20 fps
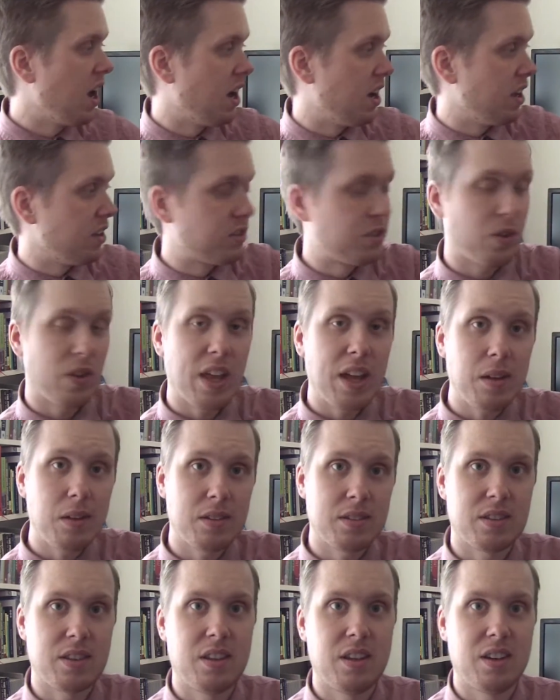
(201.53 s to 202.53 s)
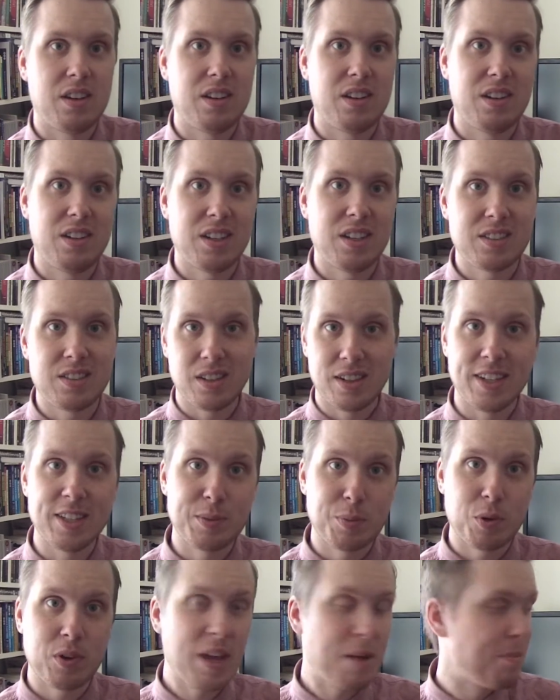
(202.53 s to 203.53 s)
So that's the lens
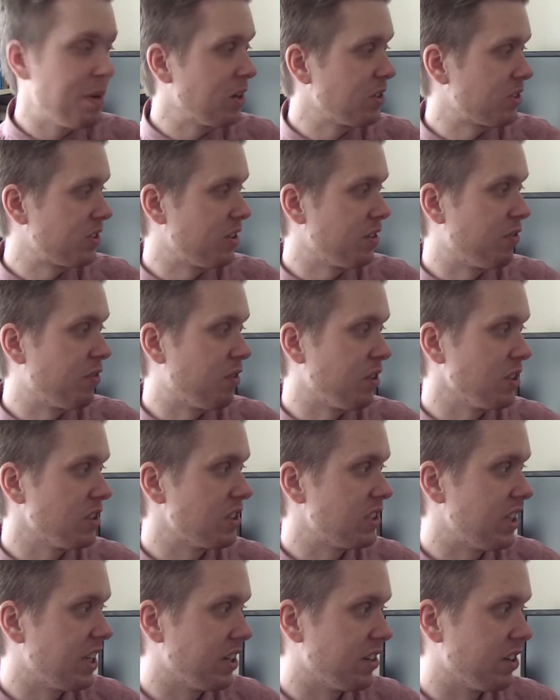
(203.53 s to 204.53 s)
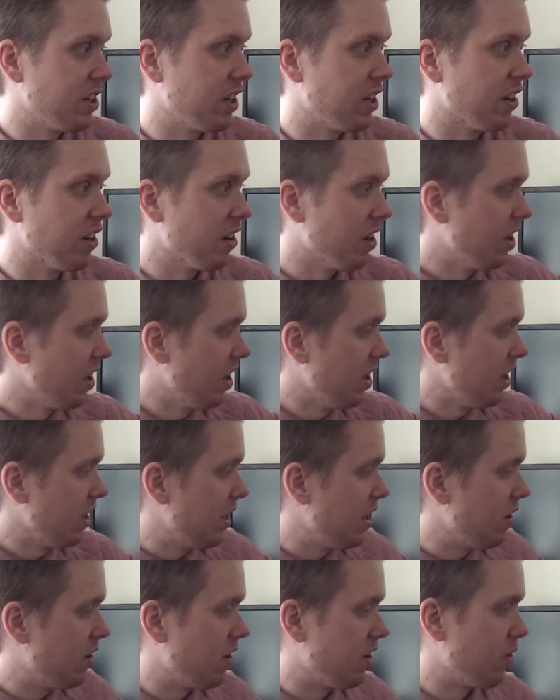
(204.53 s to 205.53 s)
board that mounts to the front standard here.
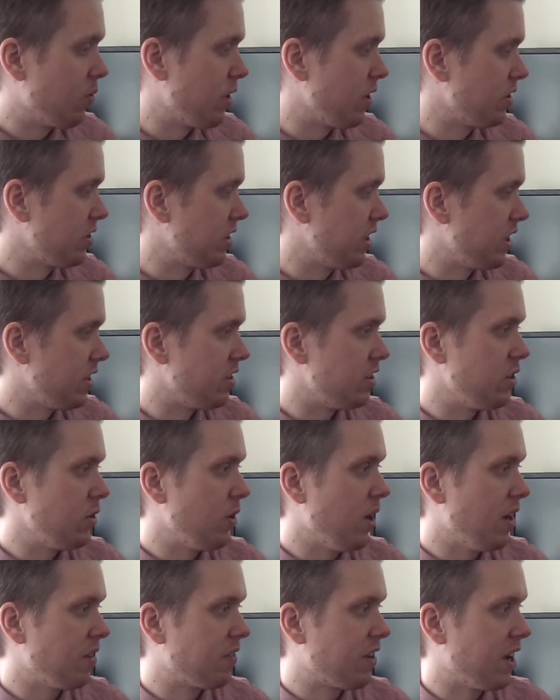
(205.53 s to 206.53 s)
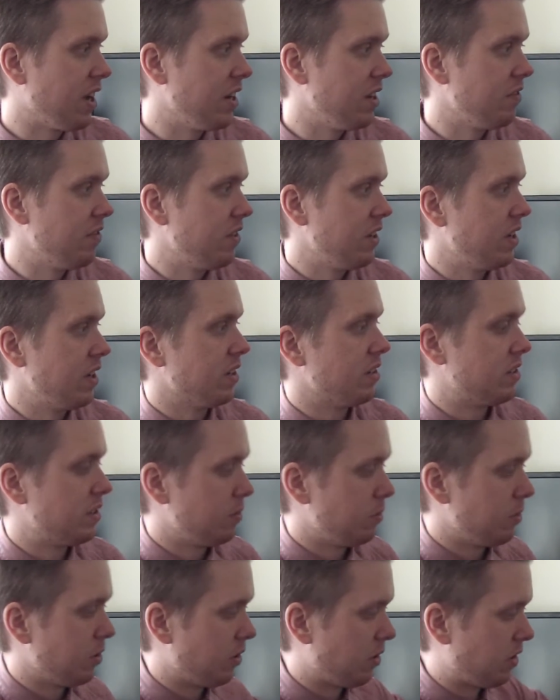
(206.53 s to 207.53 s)
Now on the rear standard you have kind of a
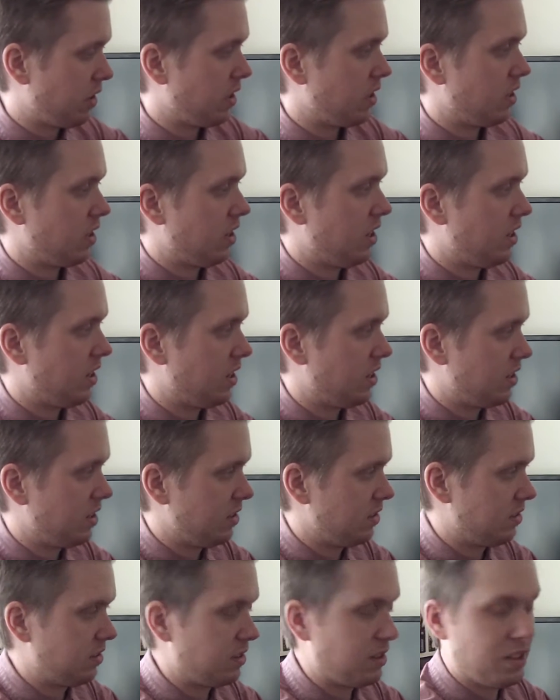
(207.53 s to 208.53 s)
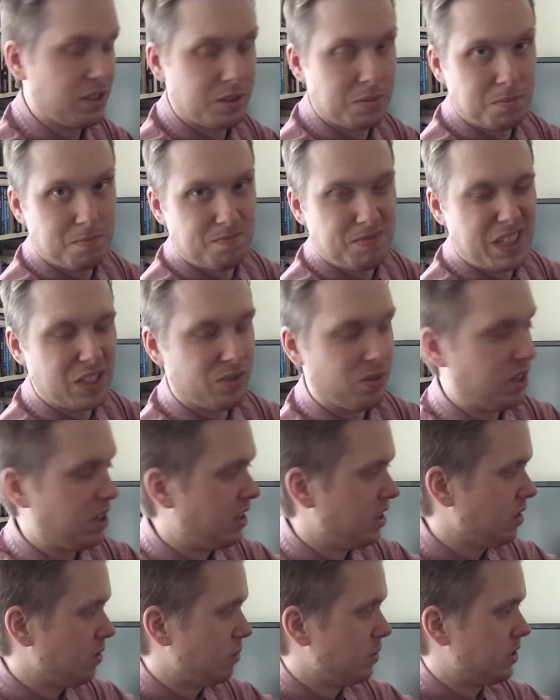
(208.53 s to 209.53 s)
similar thing, and that is this piece right
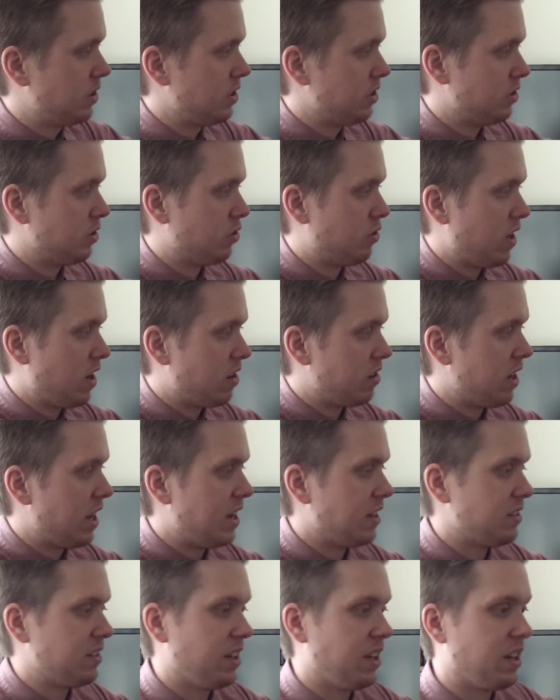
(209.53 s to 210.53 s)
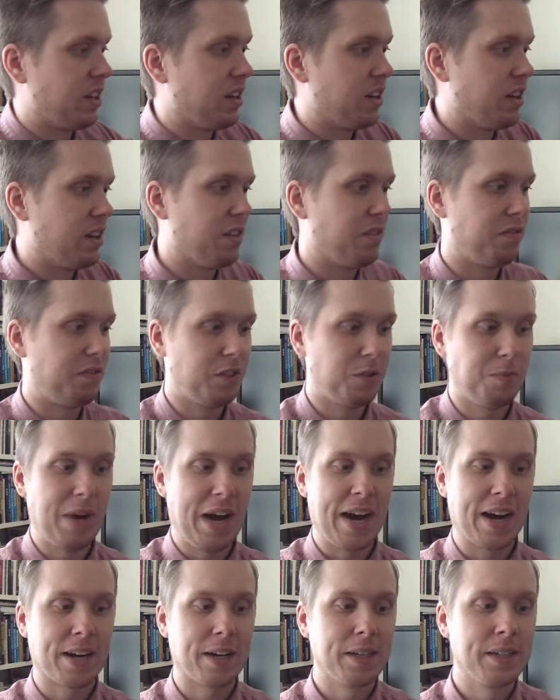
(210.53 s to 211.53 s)
here, which is your ground glass and film
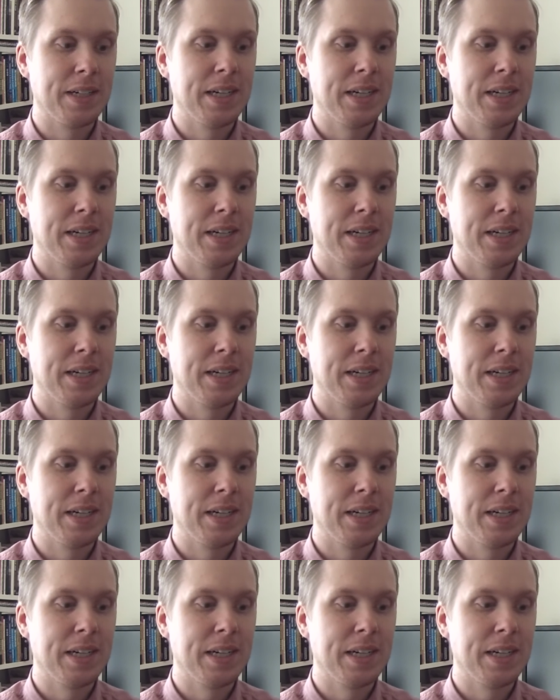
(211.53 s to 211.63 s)
back.